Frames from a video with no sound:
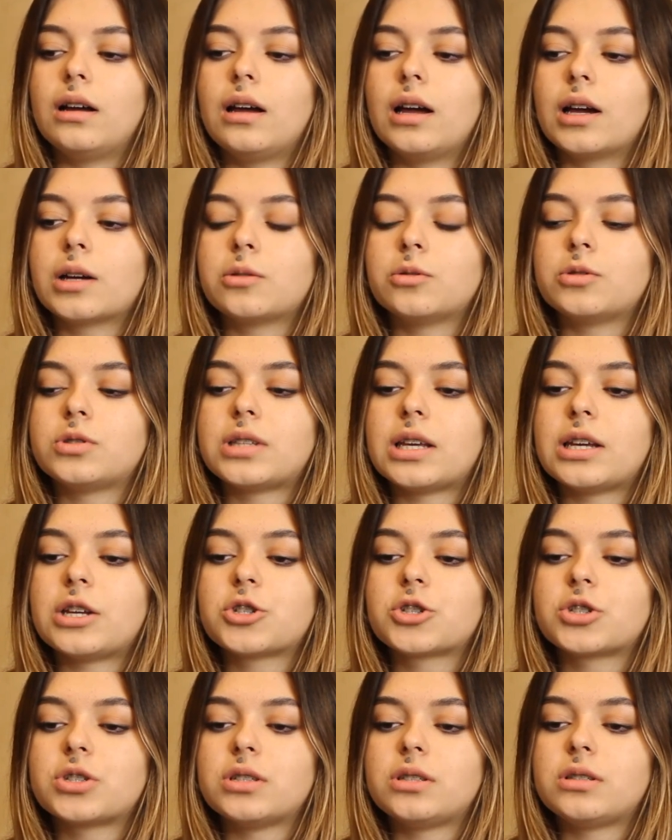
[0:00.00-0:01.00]

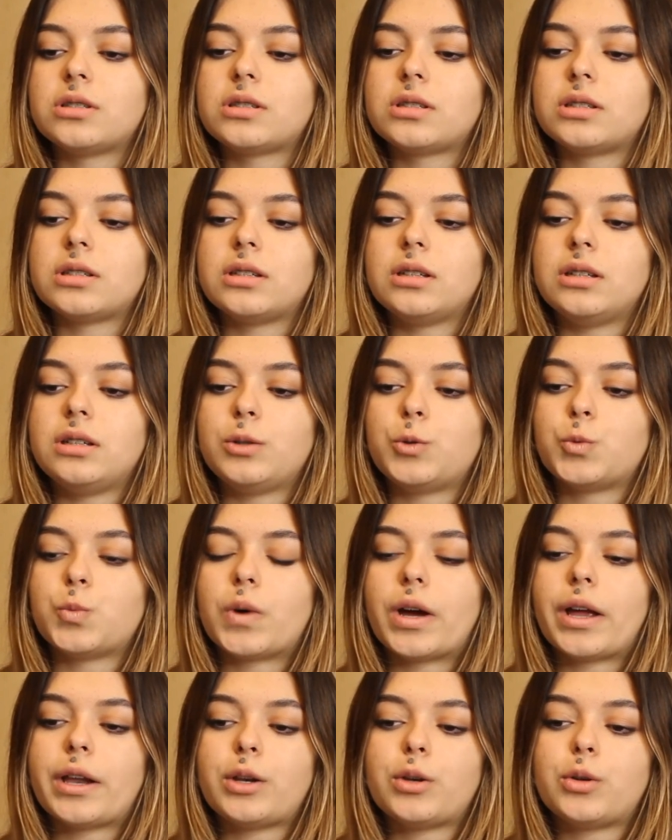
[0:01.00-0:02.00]
accusations it
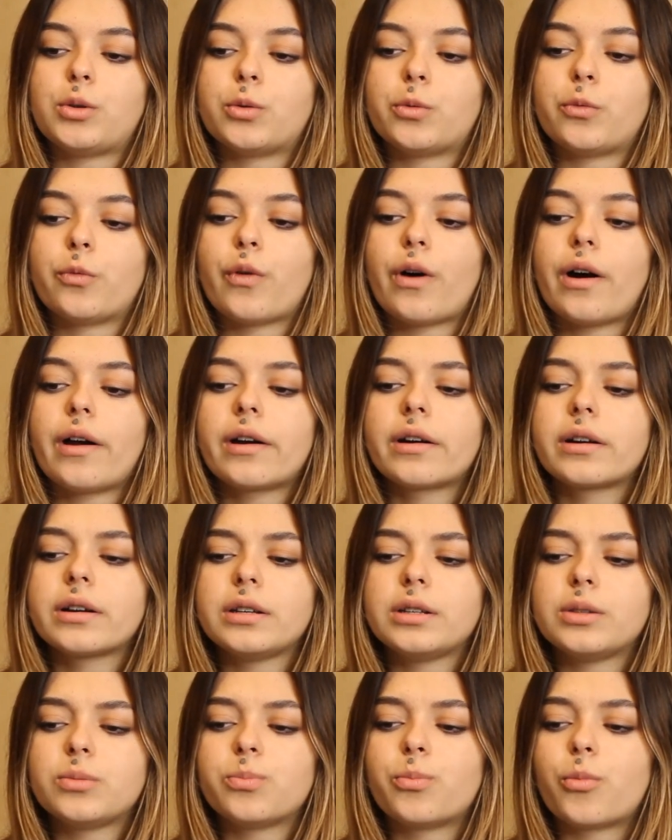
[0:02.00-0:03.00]
went too far
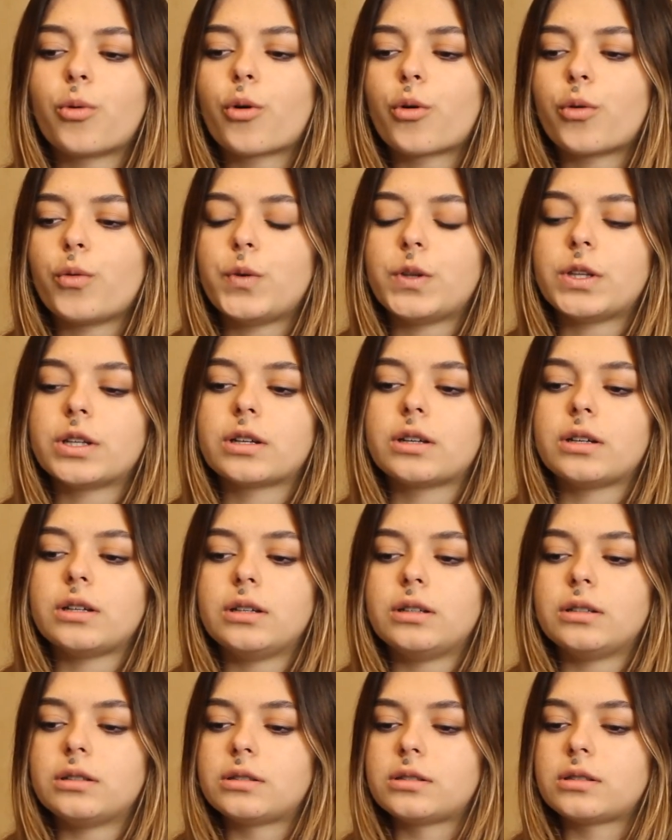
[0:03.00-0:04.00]
in borrowing
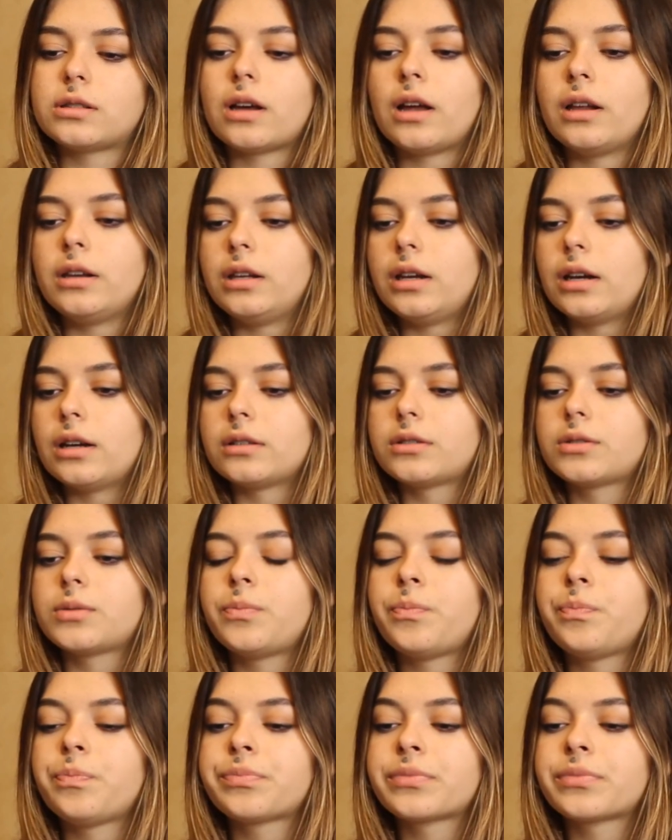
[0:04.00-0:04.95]
its ideas.